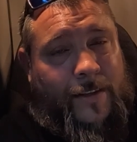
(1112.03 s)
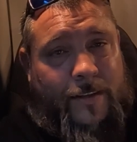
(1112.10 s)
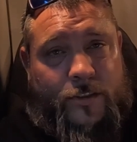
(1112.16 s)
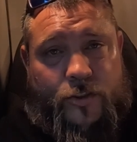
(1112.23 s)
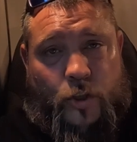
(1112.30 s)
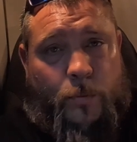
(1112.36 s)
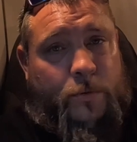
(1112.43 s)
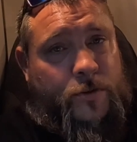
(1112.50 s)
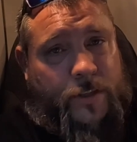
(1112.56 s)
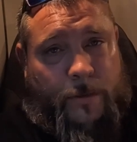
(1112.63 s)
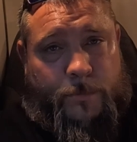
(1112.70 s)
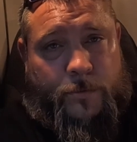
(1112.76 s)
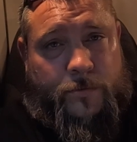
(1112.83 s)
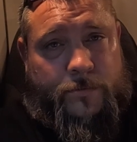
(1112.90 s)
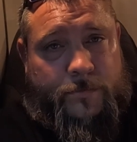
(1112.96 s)
Super
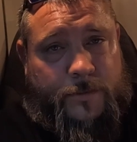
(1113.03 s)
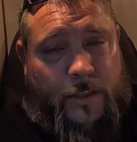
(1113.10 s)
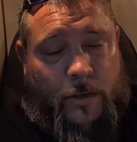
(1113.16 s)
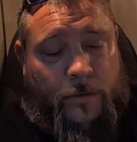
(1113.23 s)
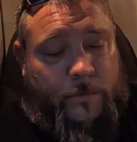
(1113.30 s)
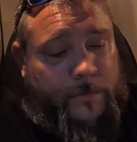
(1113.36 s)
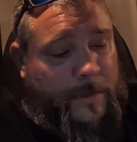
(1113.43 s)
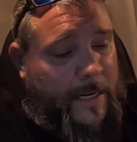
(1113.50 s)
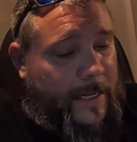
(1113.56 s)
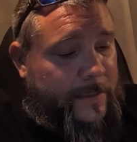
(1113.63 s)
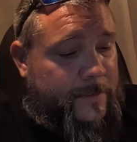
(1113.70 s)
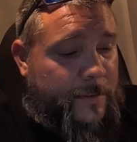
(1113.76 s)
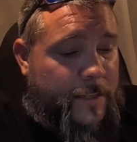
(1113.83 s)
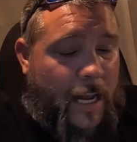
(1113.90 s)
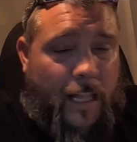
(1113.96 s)
simple. So
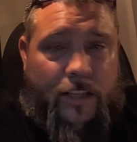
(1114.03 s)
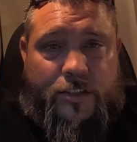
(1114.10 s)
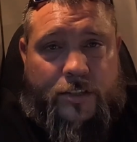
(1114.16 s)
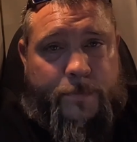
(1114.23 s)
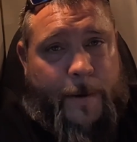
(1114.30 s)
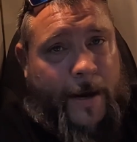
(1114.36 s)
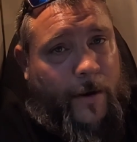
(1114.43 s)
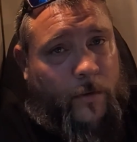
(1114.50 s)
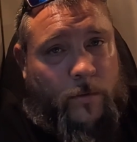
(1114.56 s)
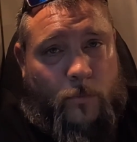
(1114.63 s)
guys, knowledge is power.